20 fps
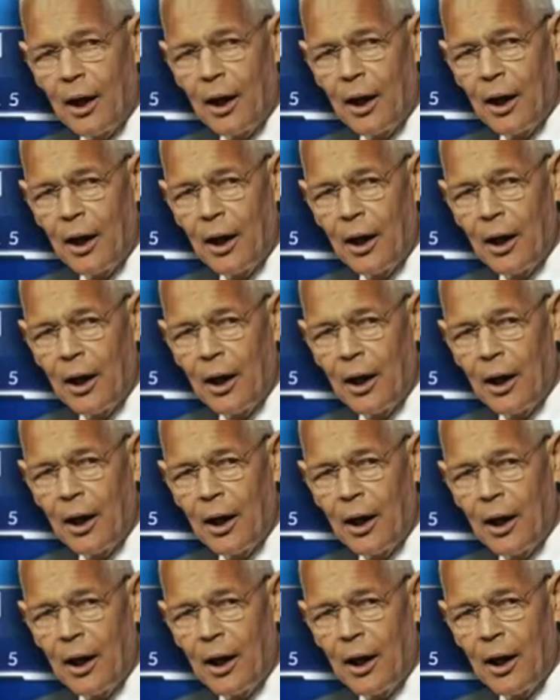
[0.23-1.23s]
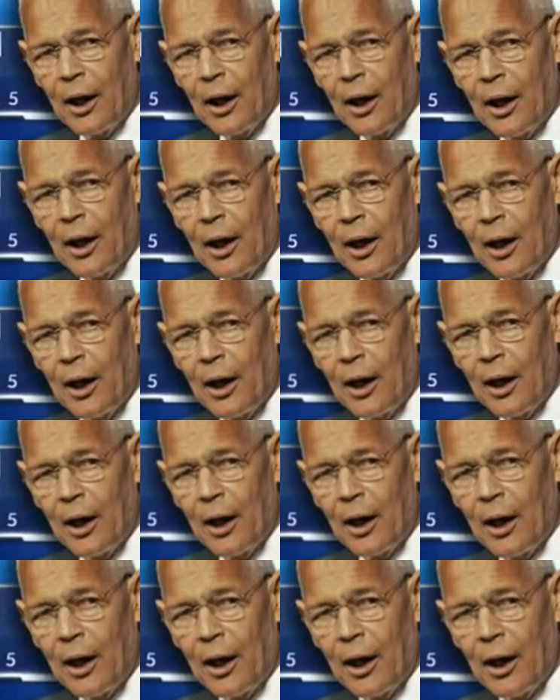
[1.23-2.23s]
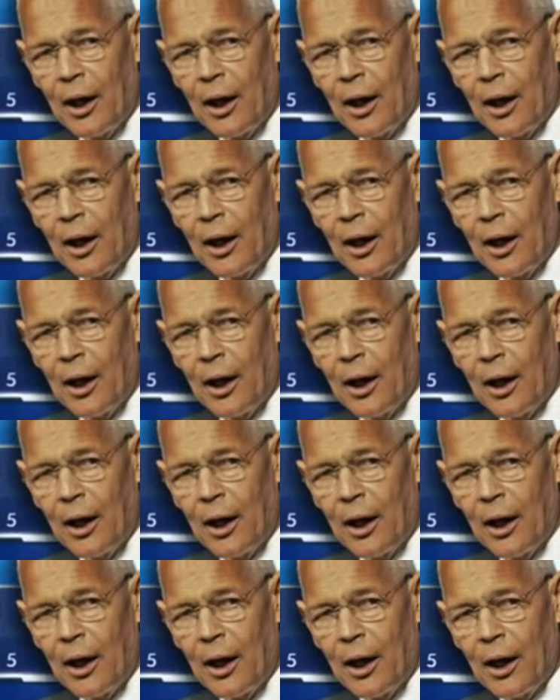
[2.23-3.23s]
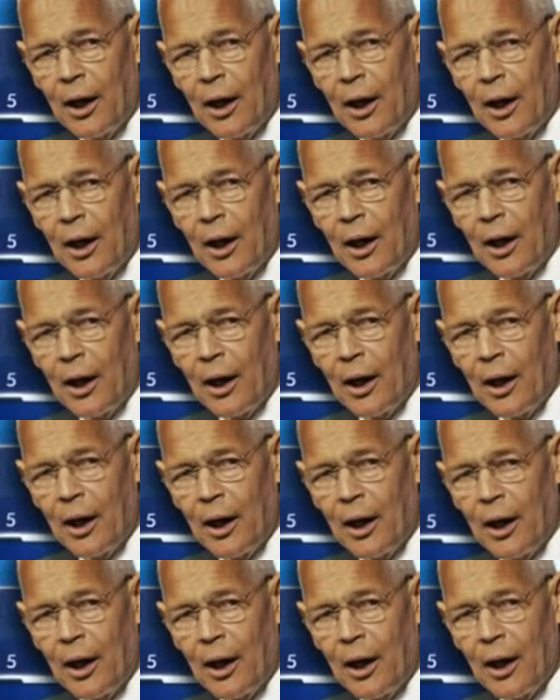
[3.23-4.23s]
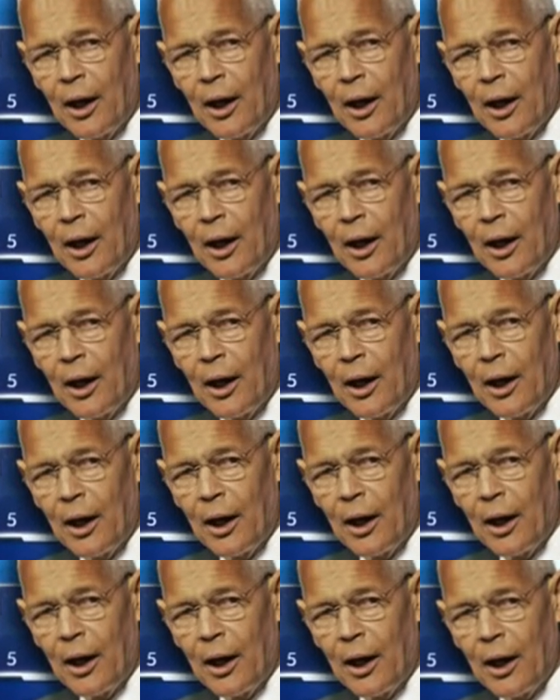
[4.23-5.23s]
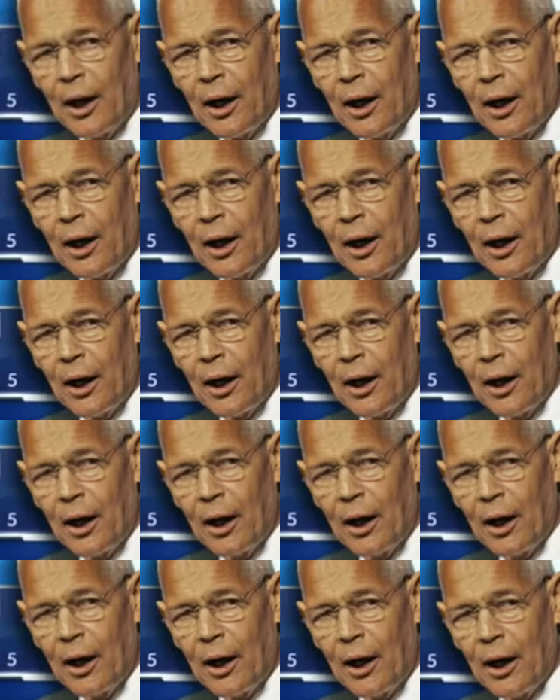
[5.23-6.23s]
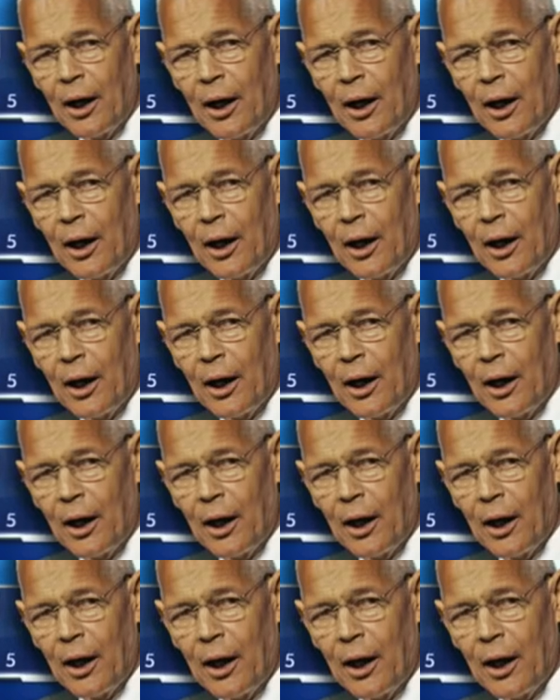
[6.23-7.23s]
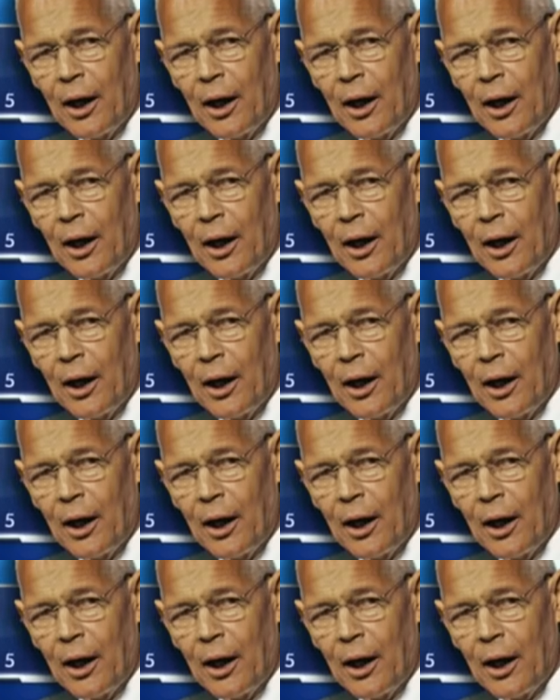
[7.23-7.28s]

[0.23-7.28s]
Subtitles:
This person isn't speaking.